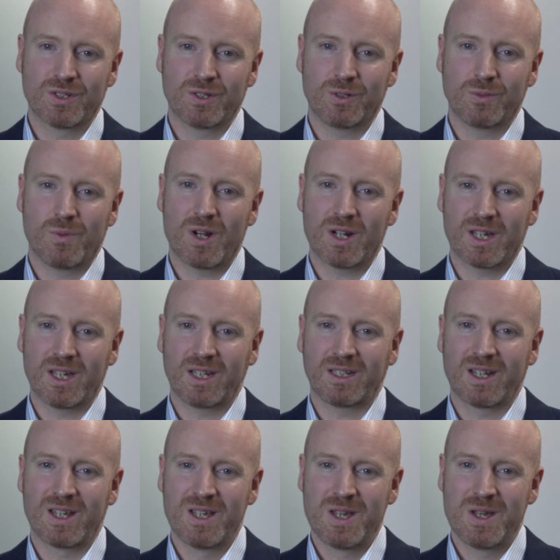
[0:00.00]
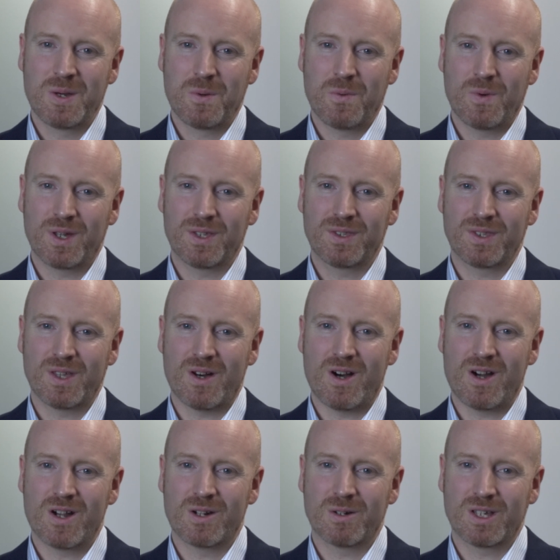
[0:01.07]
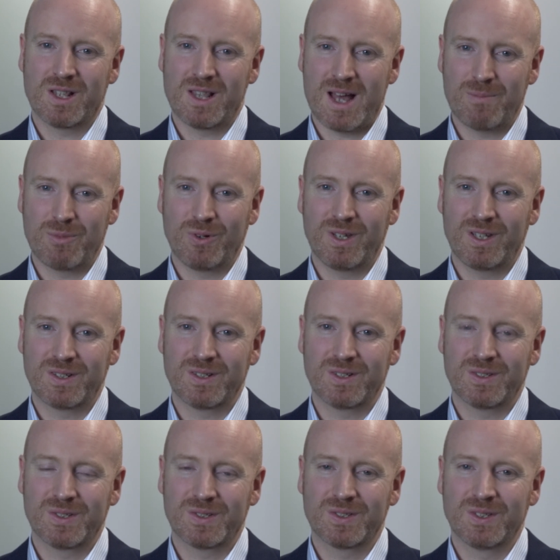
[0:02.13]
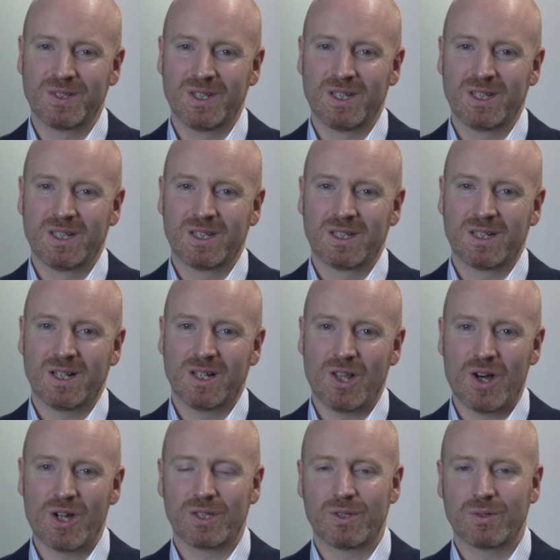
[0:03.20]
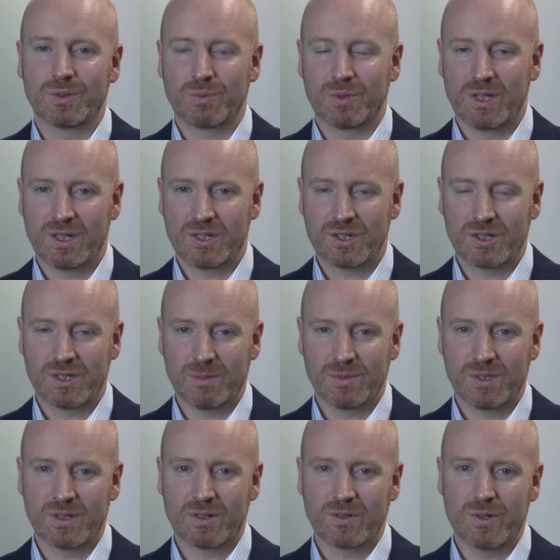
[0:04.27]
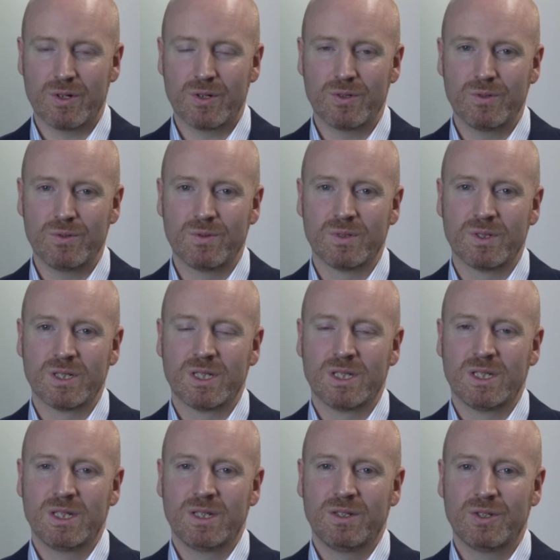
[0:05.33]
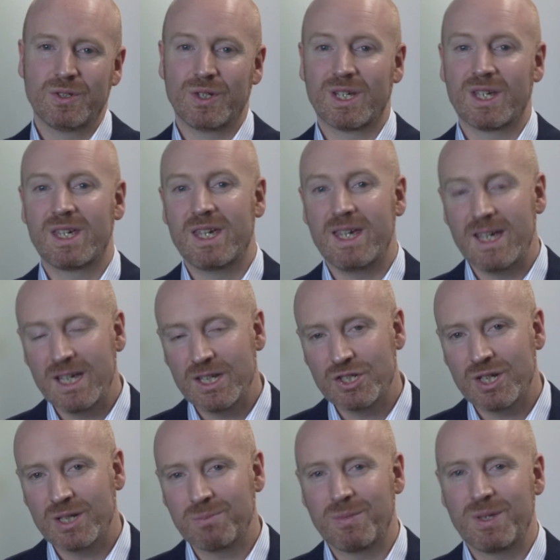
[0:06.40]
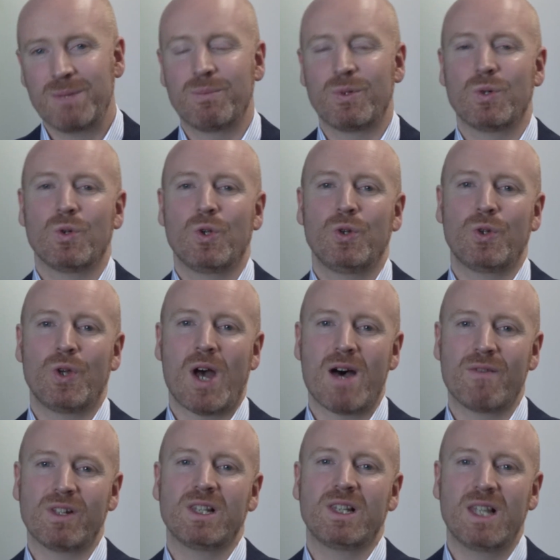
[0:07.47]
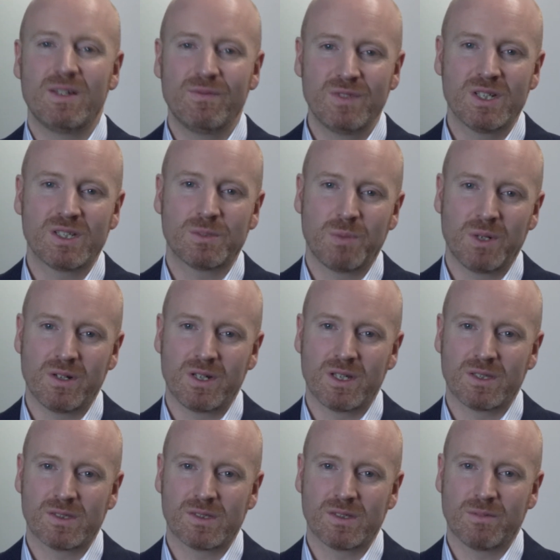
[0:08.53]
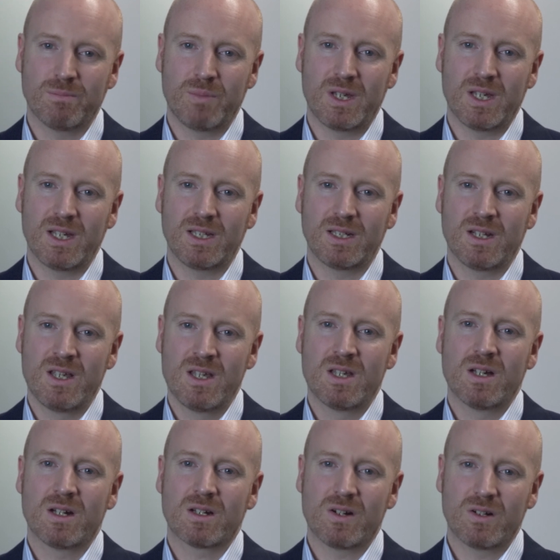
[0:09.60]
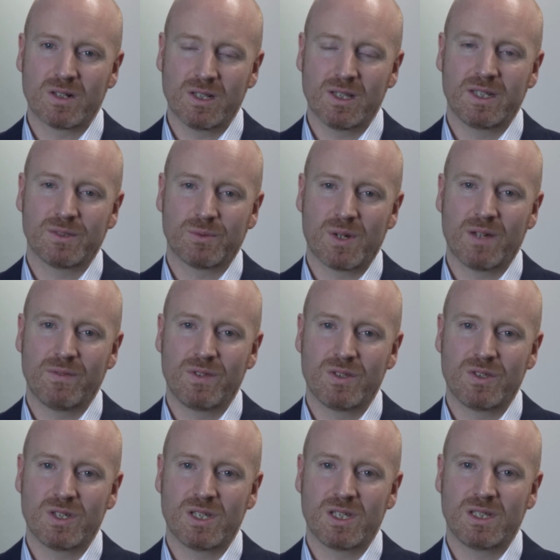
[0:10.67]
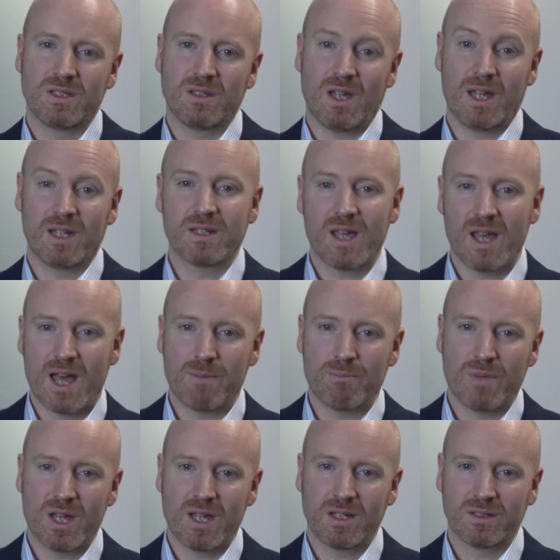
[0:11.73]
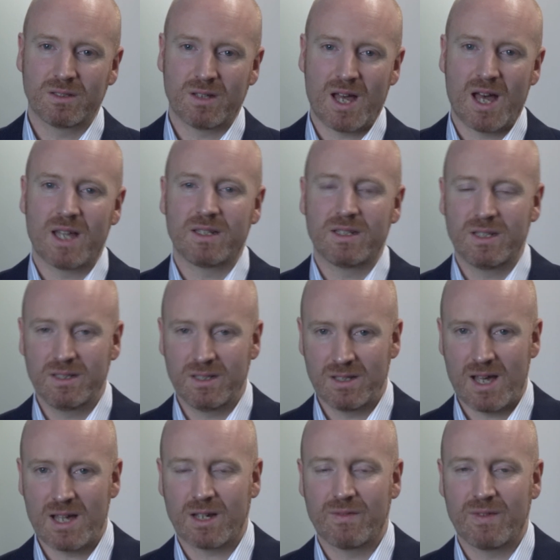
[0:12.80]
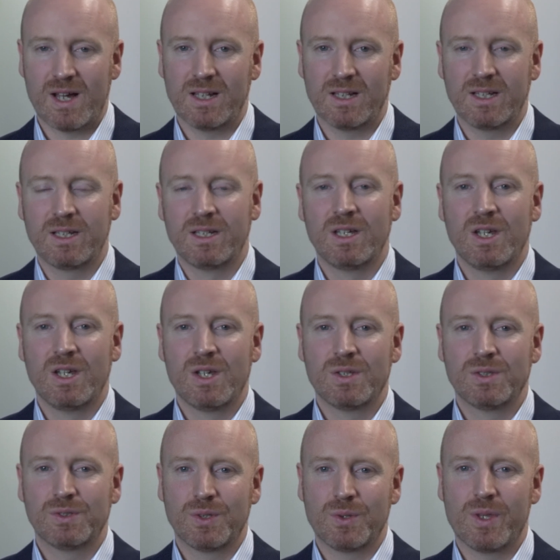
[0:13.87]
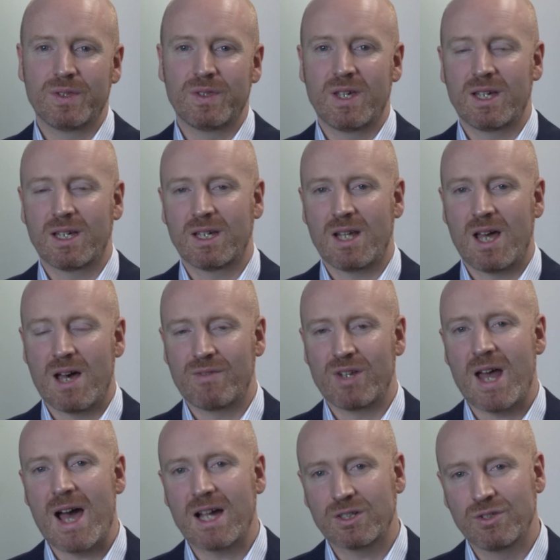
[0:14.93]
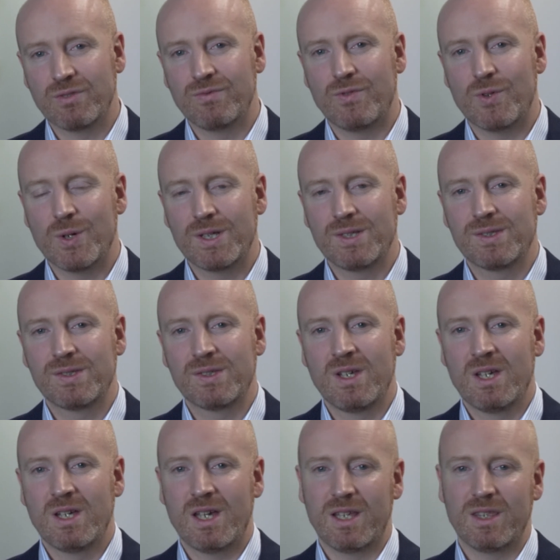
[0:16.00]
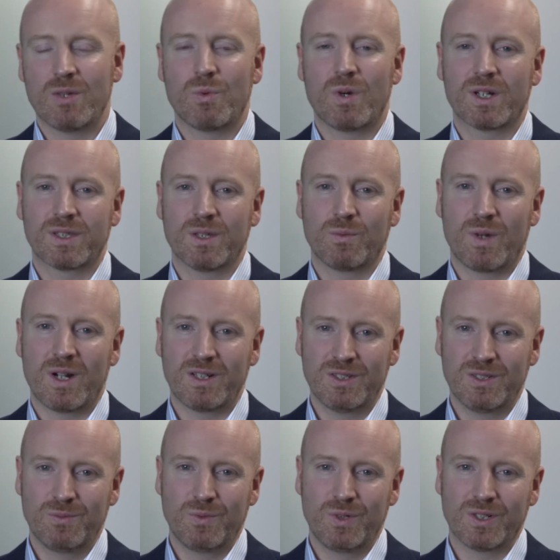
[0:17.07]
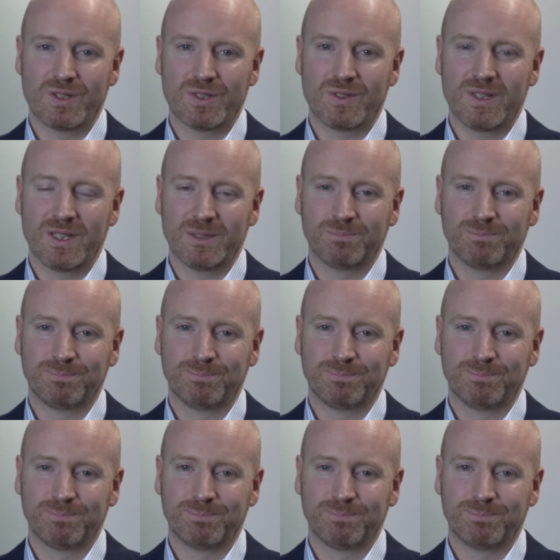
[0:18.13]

to working with our collaborators, allowing those relationships to grow, to engaging people who have a lived experience of being a Congolese refugee in Gahembe and in Naka Valley, so that they can have an active voice in the work that we're doing.